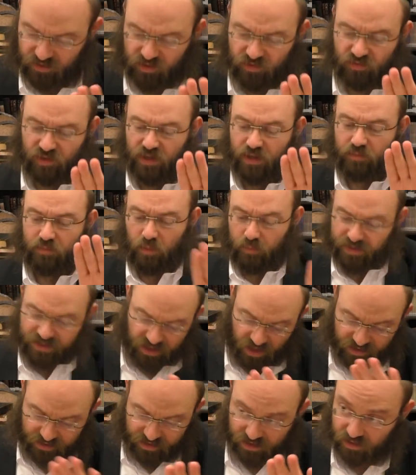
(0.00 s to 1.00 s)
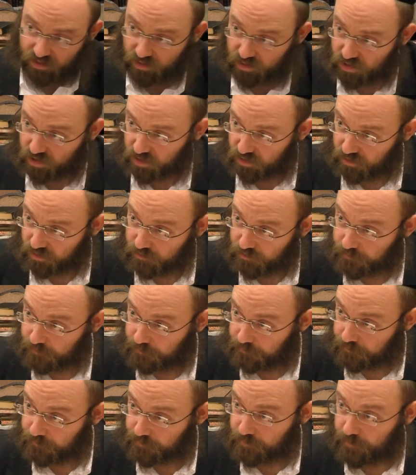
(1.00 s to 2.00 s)
to drink. Besides kiddush, that he's
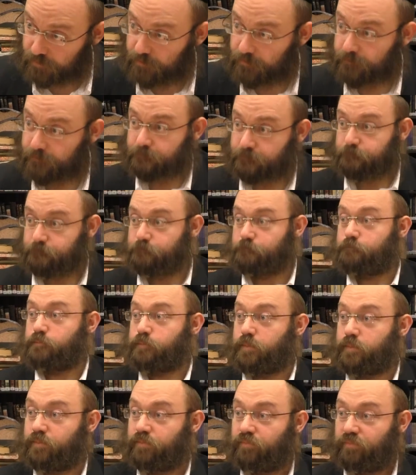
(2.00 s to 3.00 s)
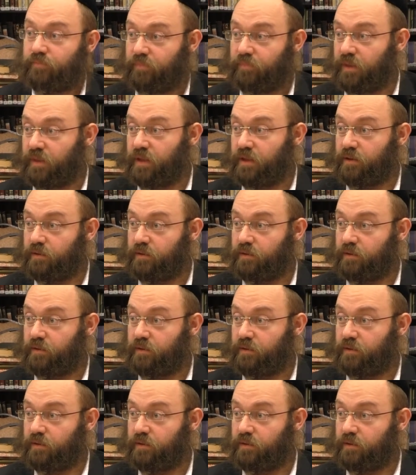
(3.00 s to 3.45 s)
not. It's not a